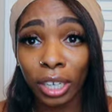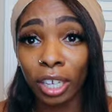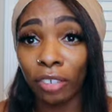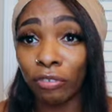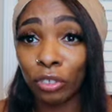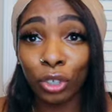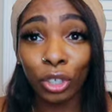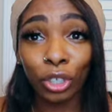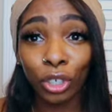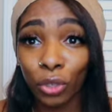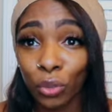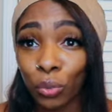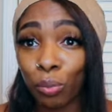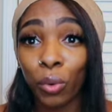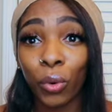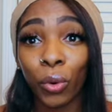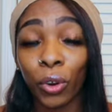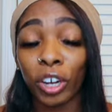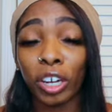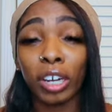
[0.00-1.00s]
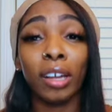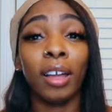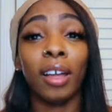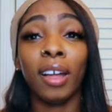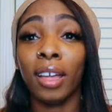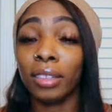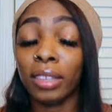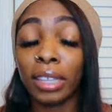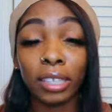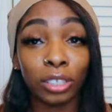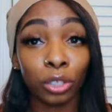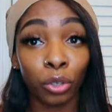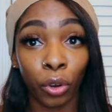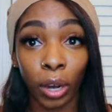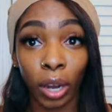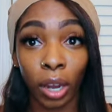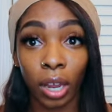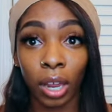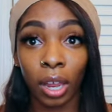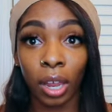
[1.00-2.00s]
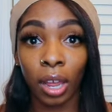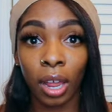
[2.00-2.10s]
If you could do more, that's great.